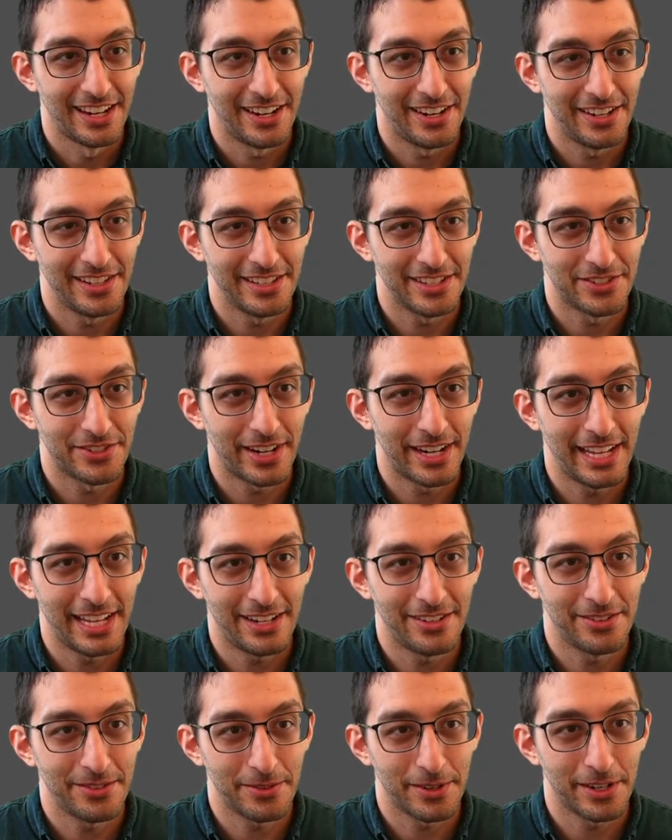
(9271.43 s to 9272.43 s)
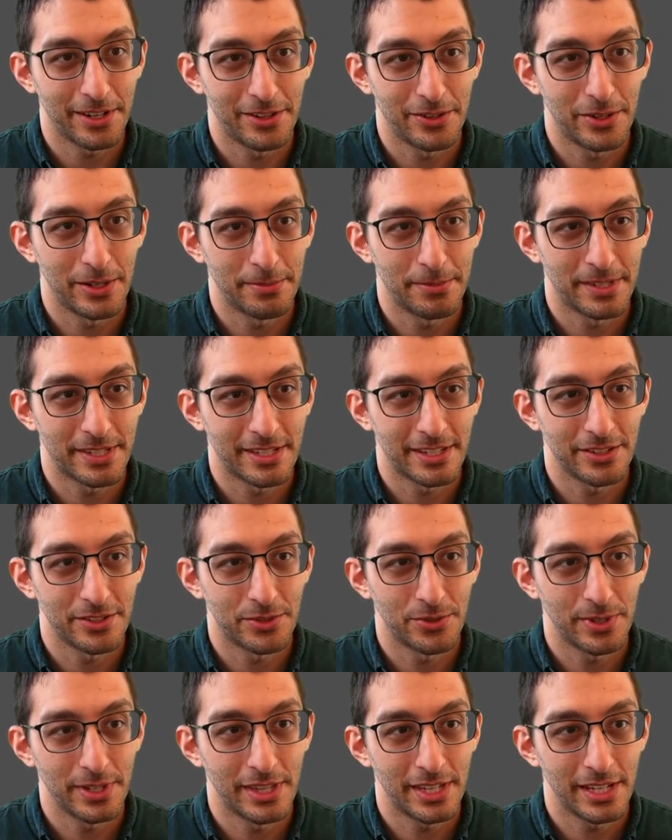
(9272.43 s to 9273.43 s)
Now let's try it out. We're going to load up the skill
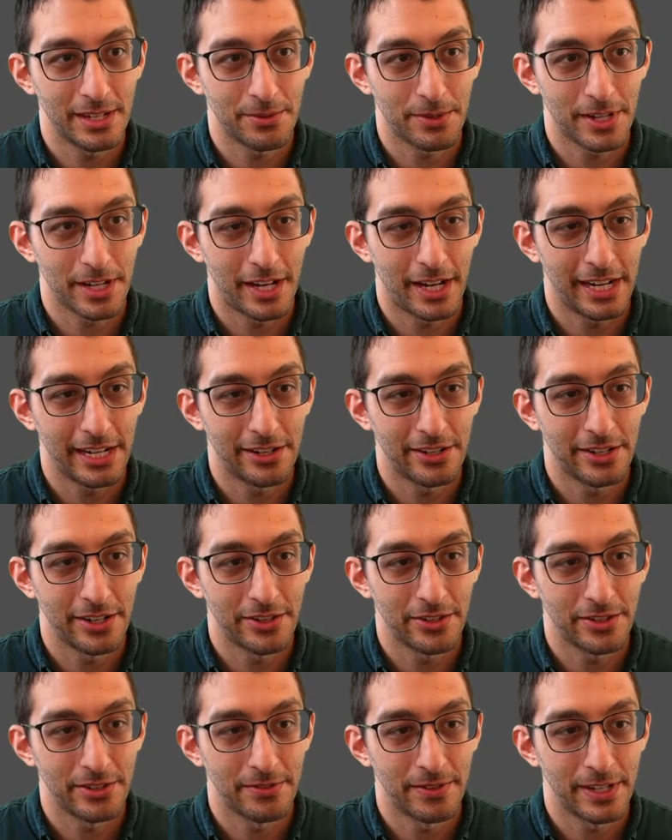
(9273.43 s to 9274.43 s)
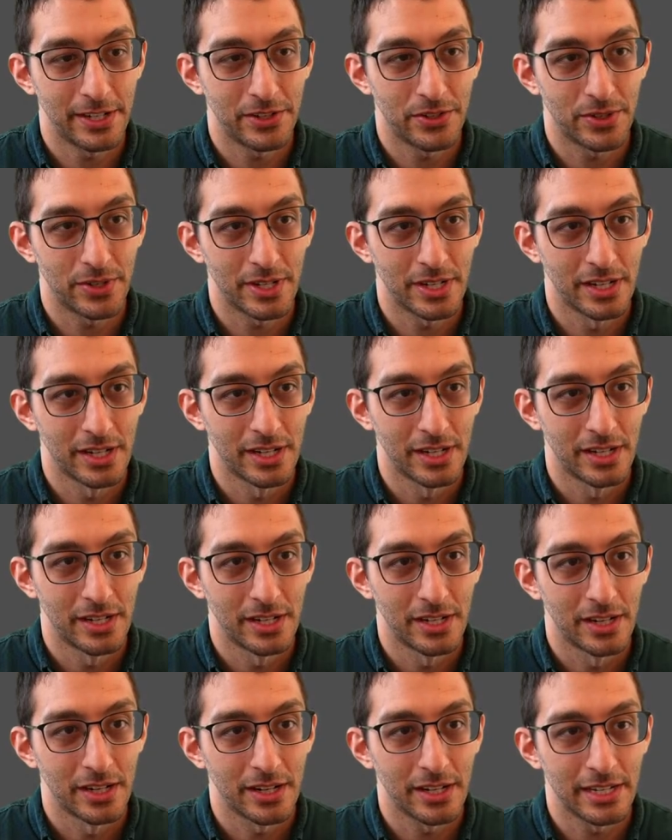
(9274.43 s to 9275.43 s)
tree thing. We're going to hire another adventurer.
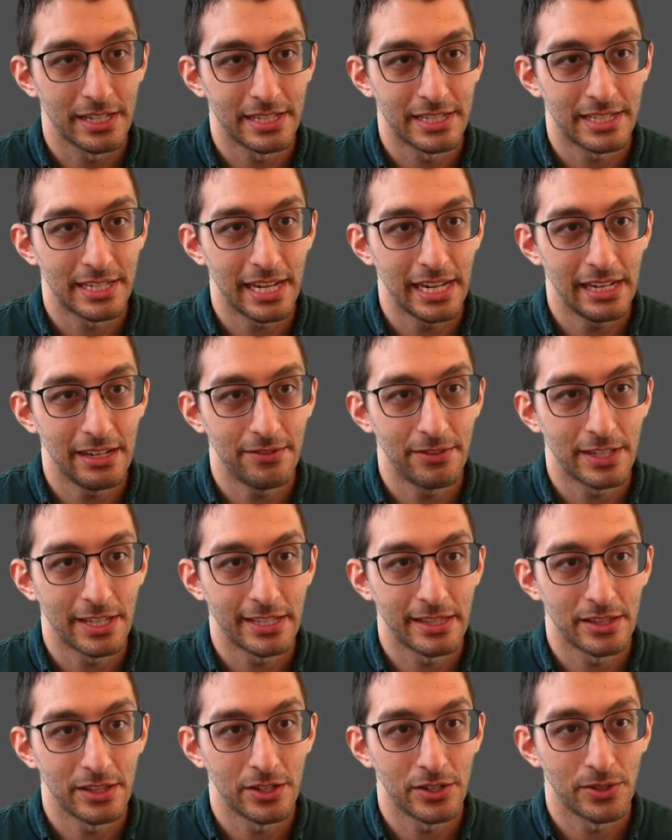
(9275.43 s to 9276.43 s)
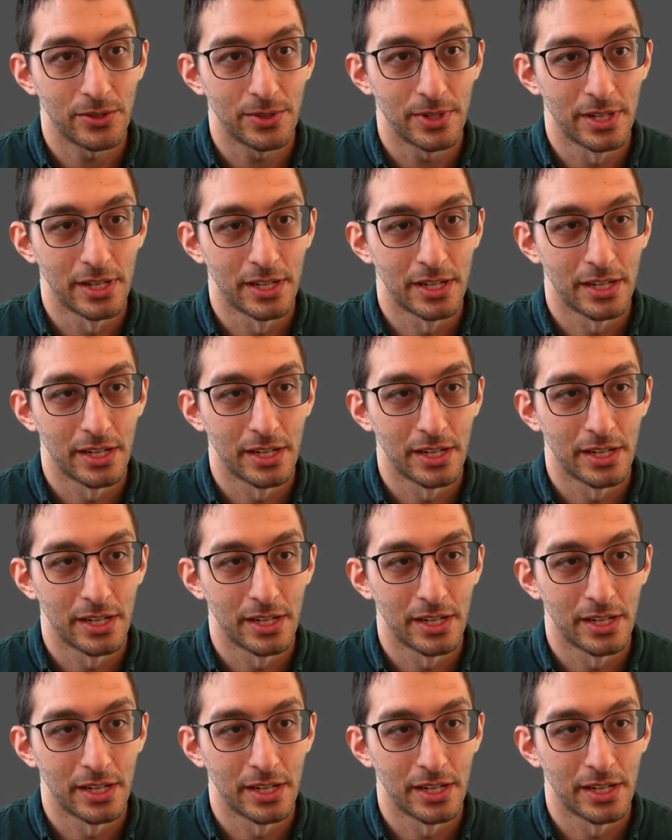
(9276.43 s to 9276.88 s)
We're going to save and then load.